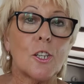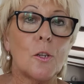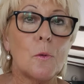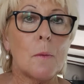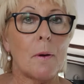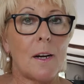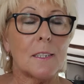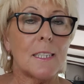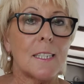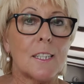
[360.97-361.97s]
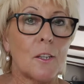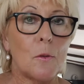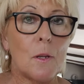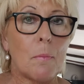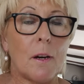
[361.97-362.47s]
a uni party, it's a
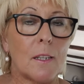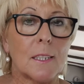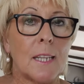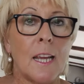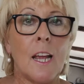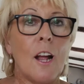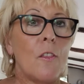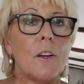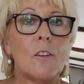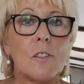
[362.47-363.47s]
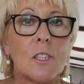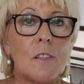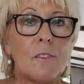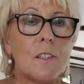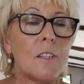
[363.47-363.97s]
uni party? The
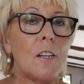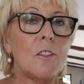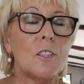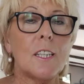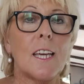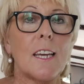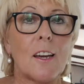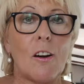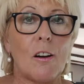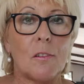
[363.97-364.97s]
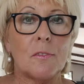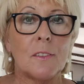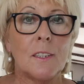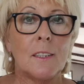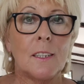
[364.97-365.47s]
Conservatives aren't going to kick off
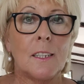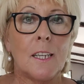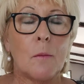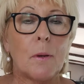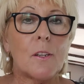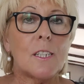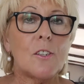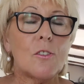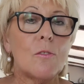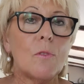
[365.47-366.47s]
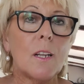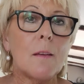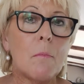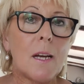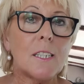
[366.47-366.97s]
because it doesn't
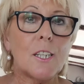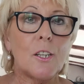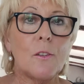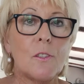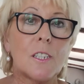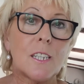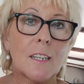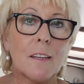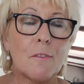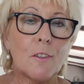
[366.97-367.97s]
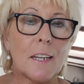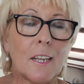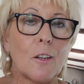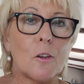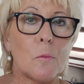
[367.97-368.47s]
really matter who's
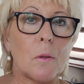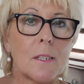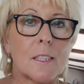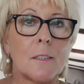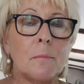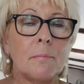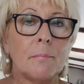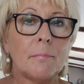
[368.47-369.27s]
delivering globalism